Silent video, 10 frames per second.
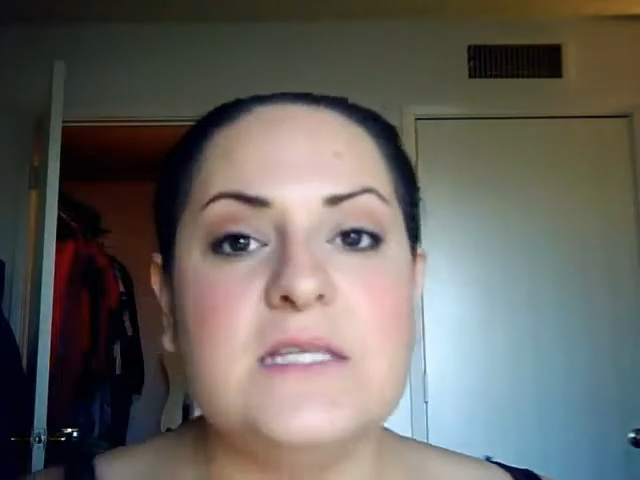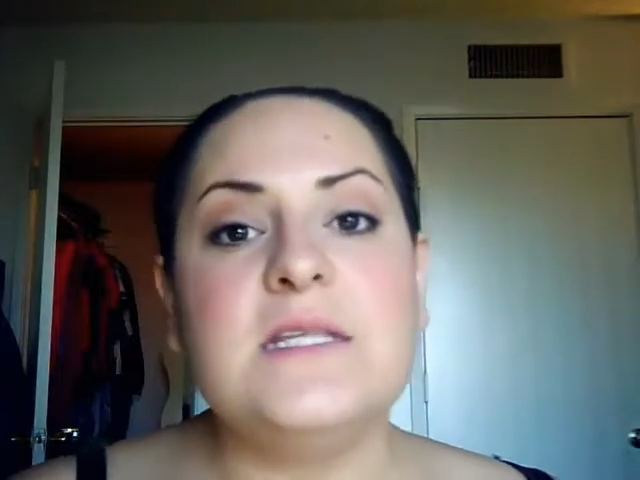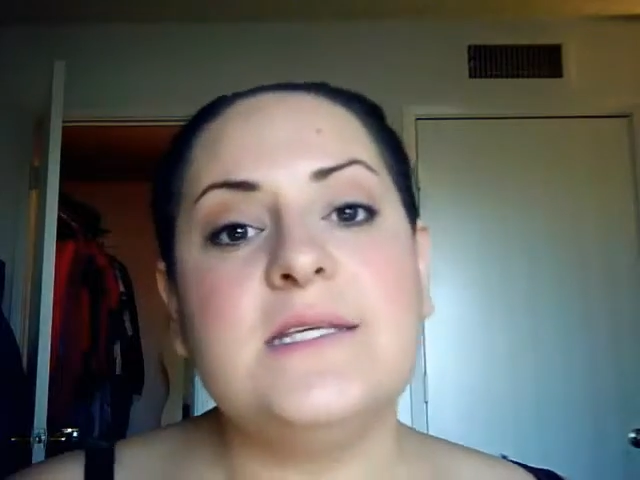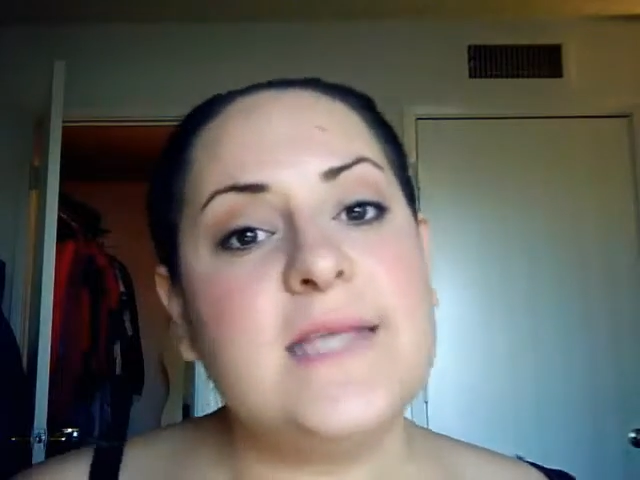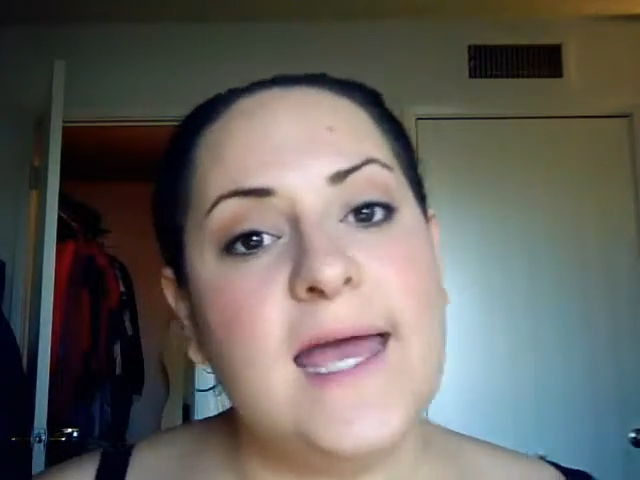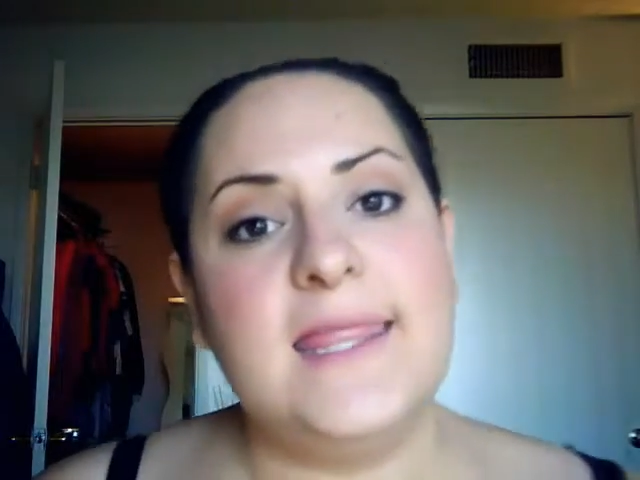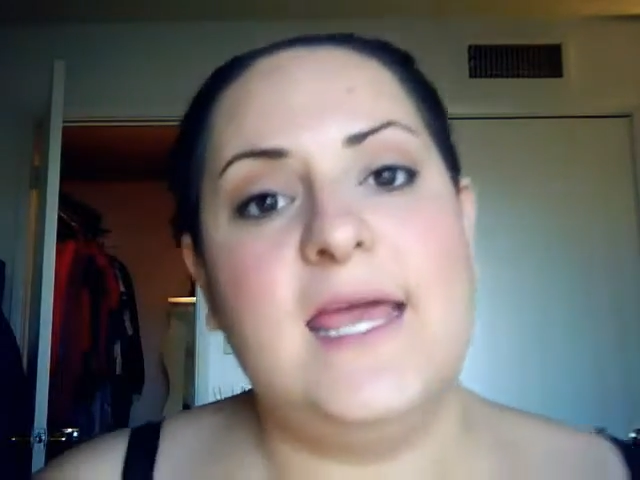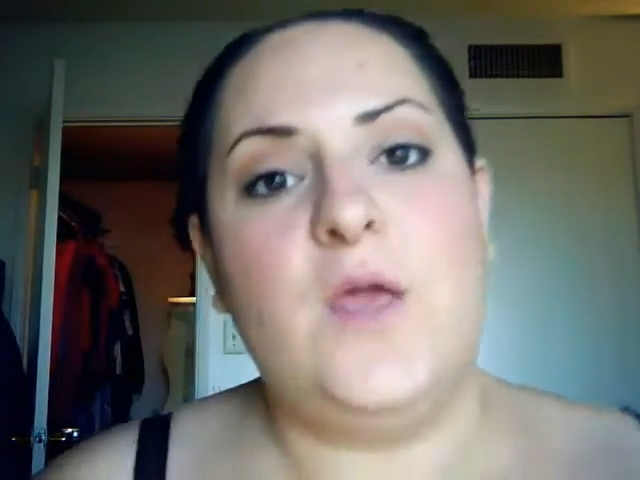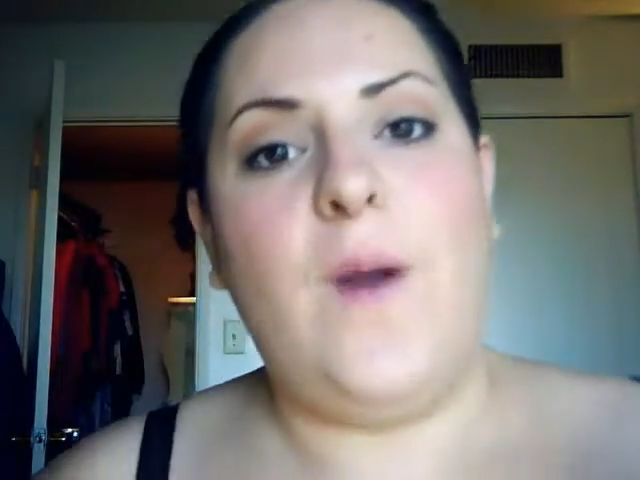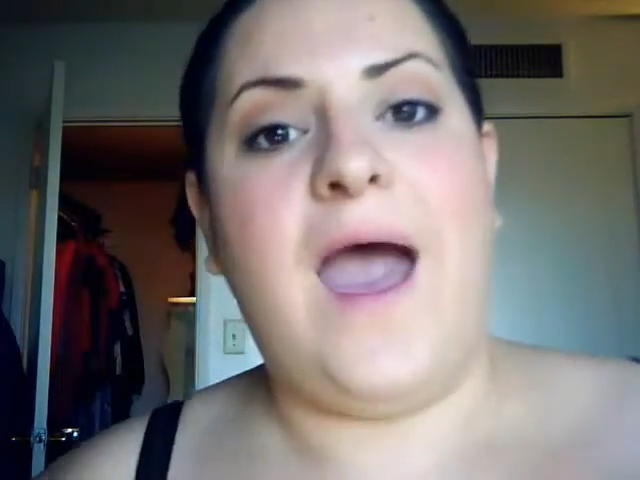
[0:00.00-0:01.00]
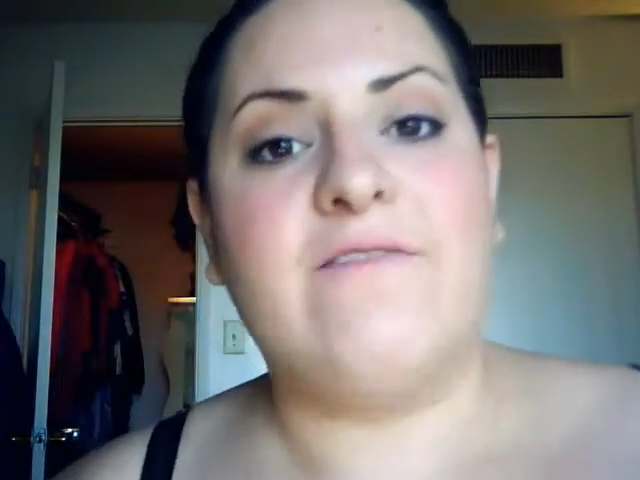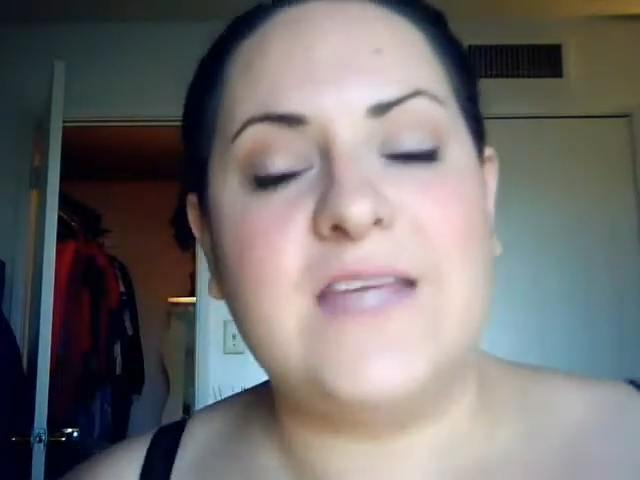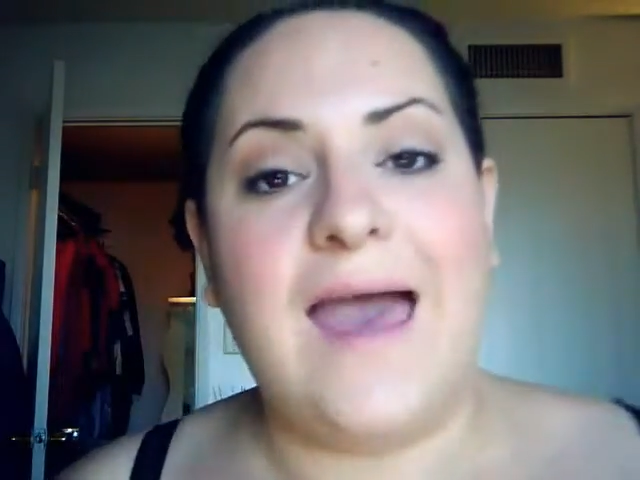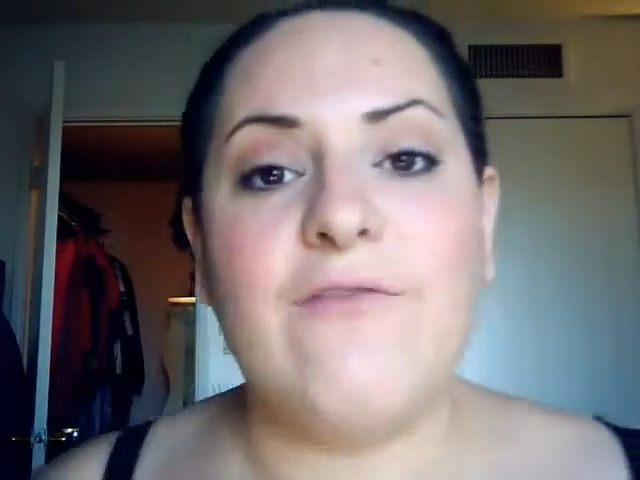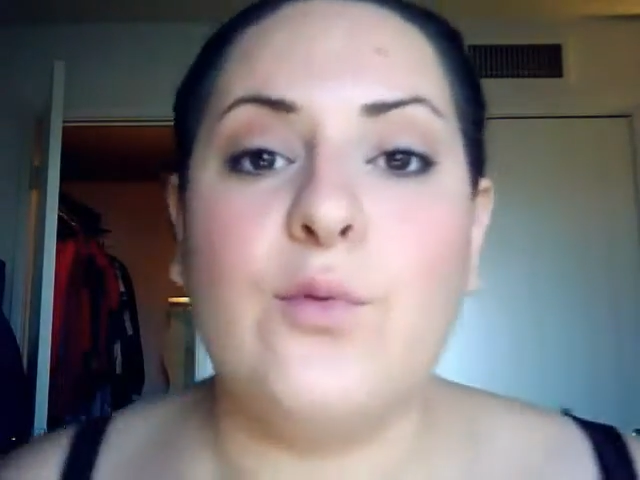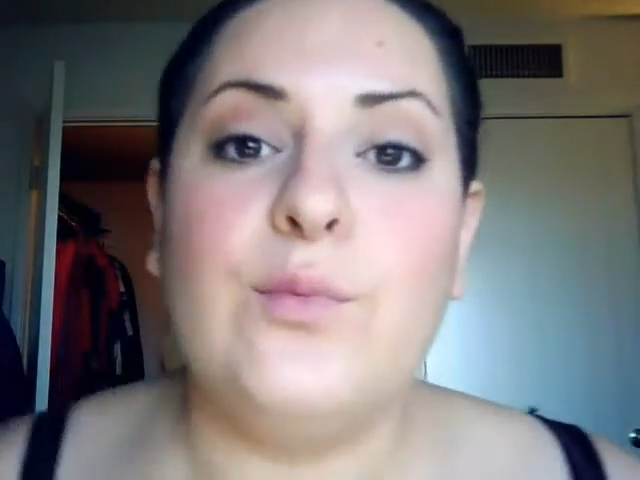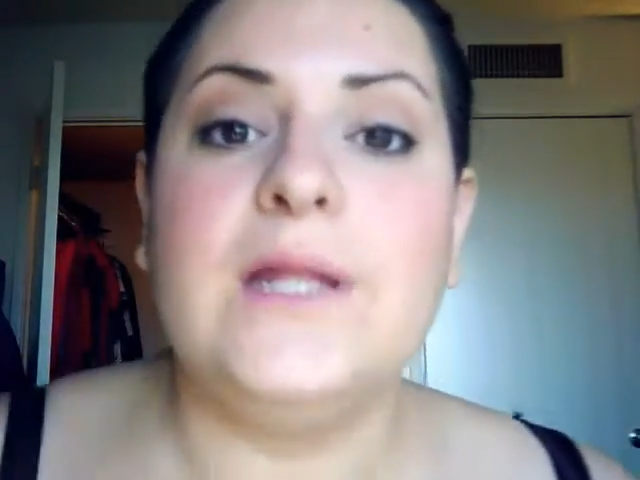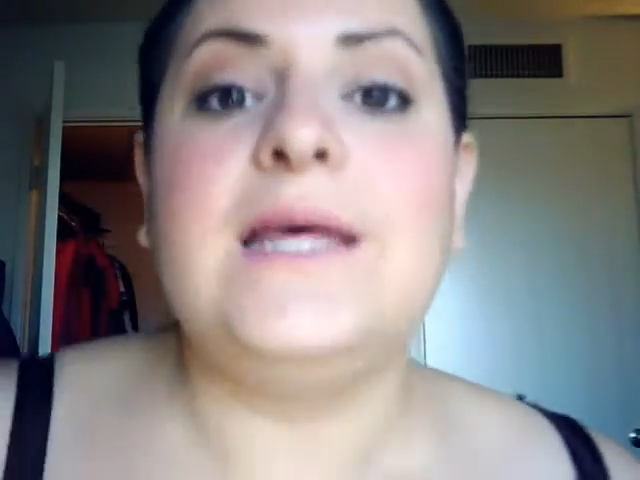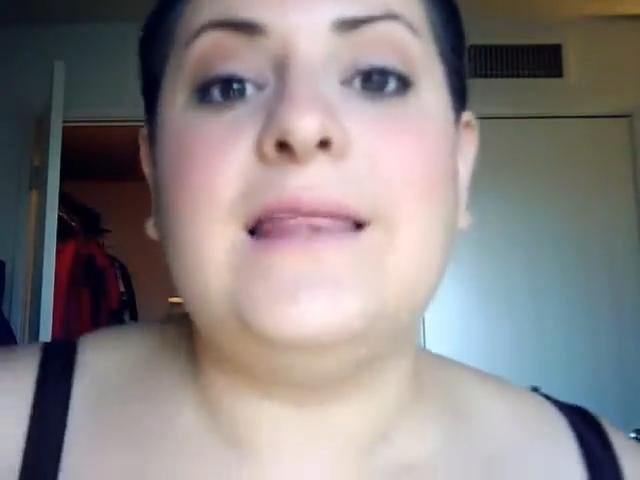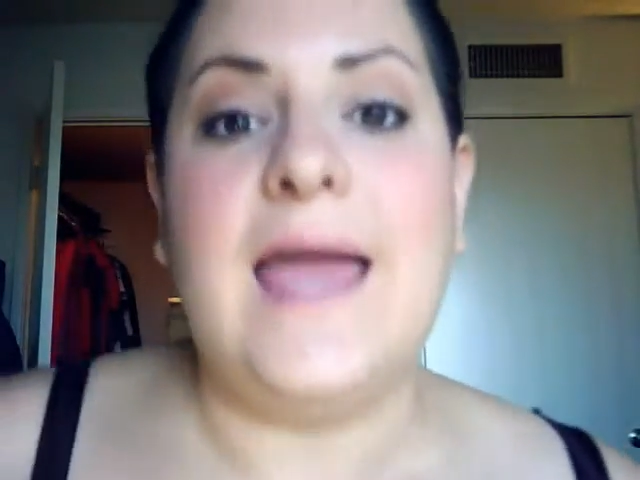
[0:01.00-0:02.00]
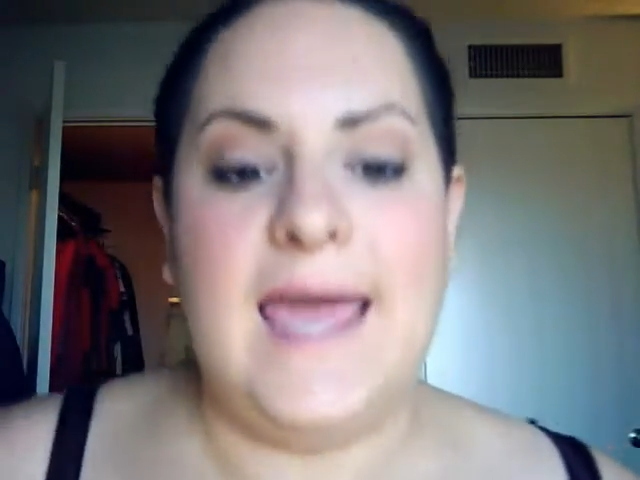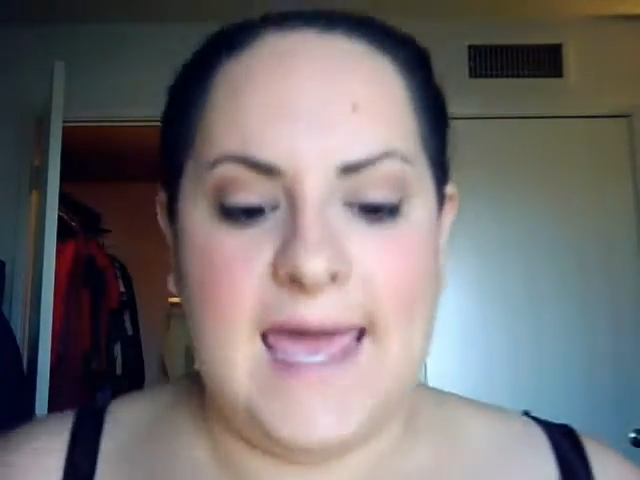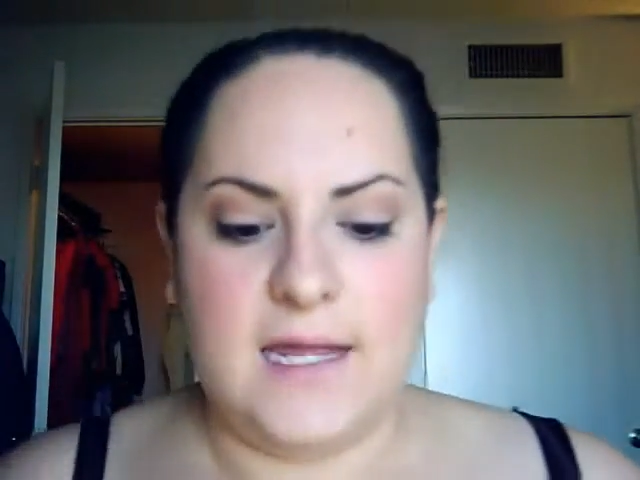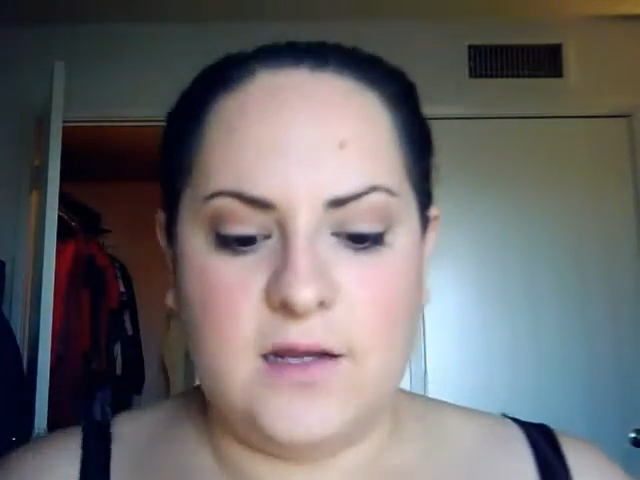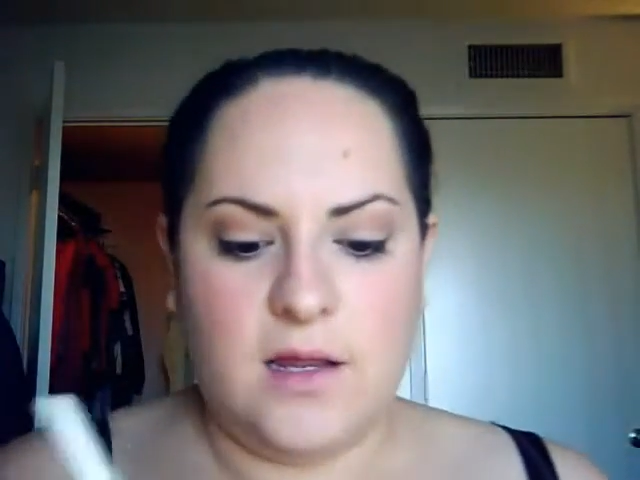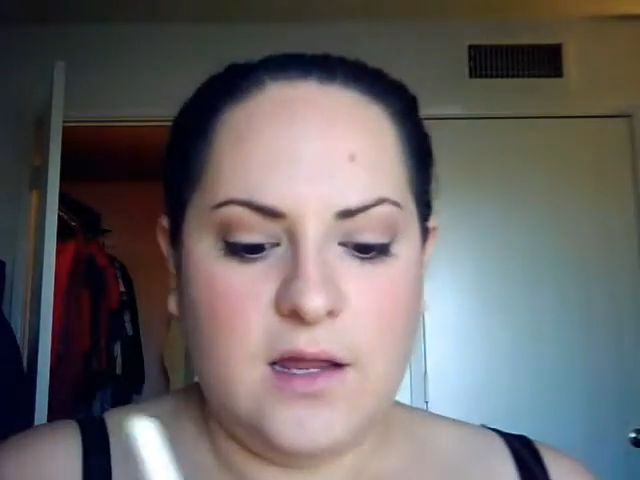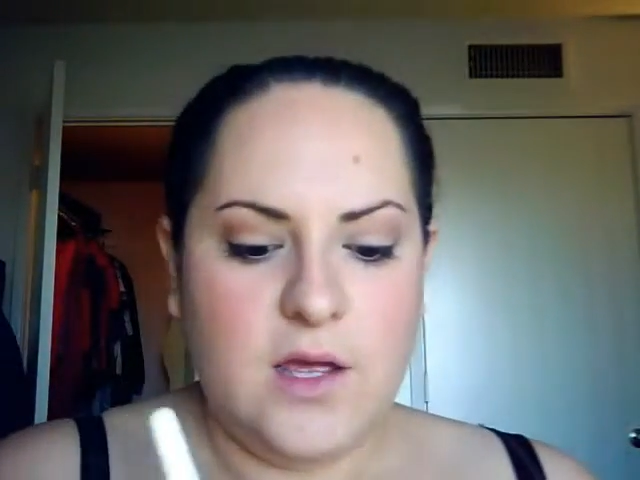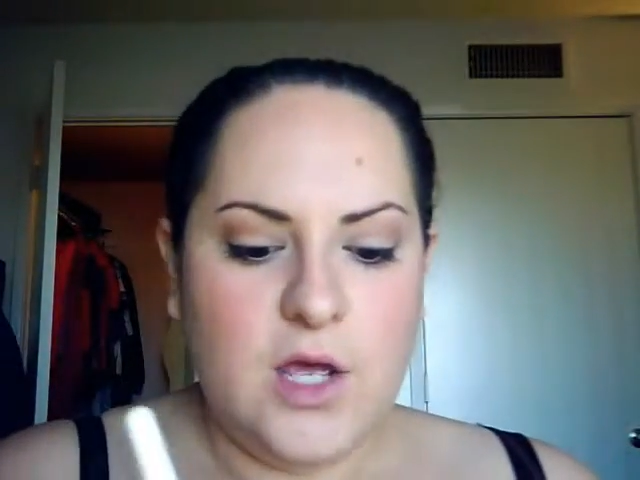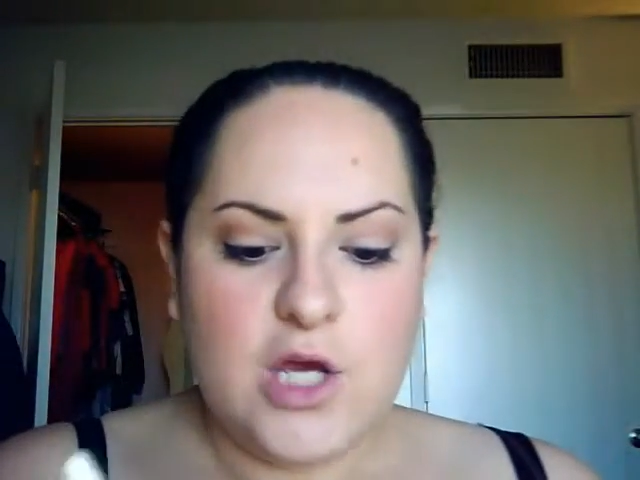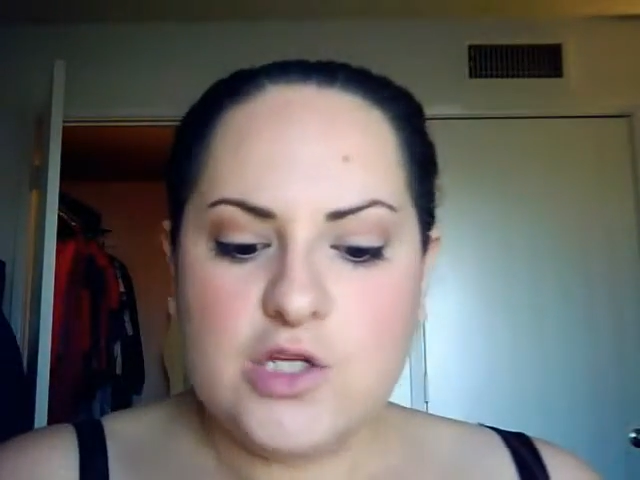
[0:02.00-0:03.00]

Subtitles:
Now this is the side that you have to have a really light hand on.